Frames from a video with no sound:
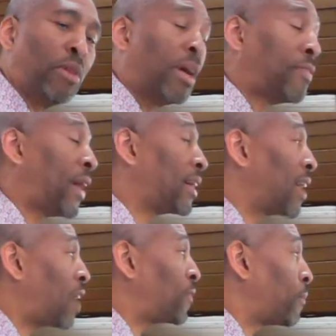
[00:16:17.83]
we better thank
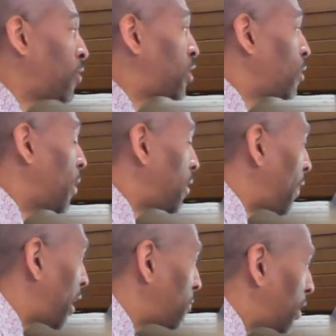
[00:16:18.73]
God for mercy. We better
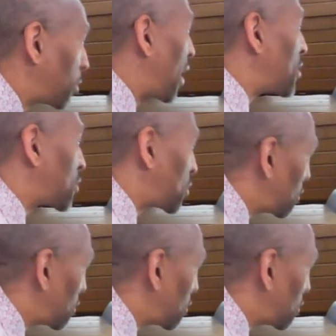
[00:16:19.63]
thank Him for grace.